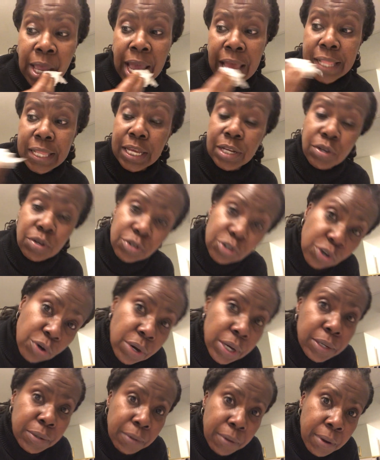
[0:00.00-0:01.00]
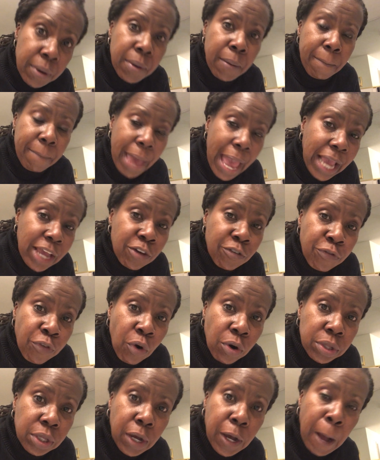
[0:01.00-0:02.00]
and then you do it back and
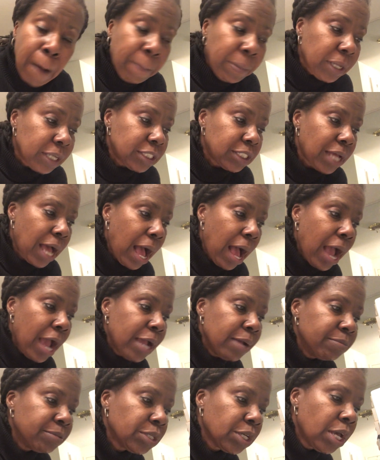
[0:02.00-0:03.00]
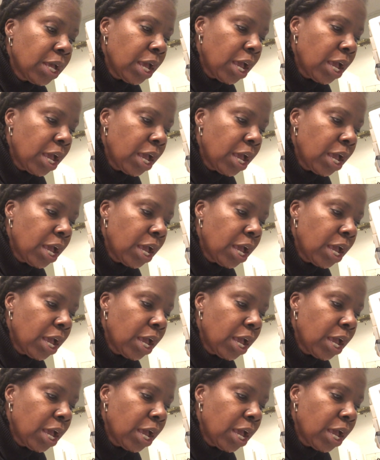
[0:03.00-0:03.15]
forth a couple of times.